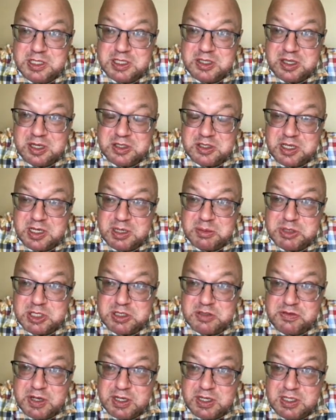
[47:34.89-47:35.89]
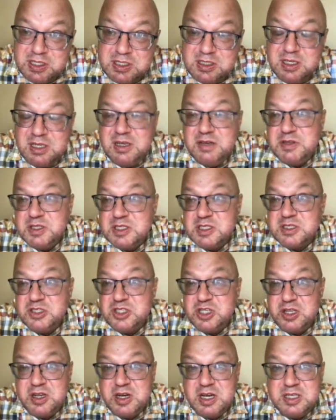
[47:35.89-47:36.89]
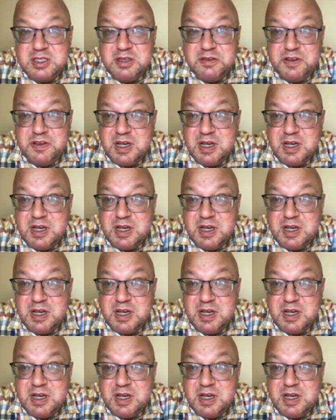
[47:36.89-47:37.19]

transcriptions very easily with generative